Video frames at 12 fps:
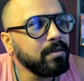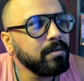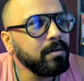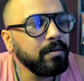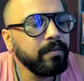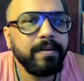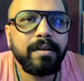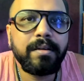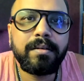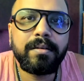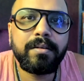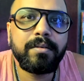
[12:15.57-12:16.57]
coughing,
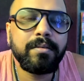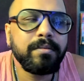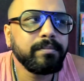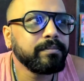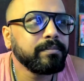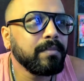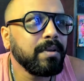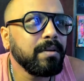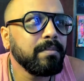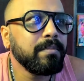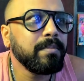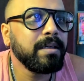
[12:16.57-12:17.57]
you know,
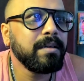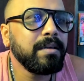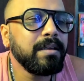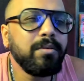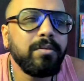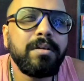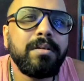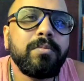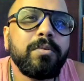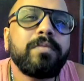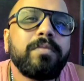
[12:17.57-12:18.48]
but he couldn't move.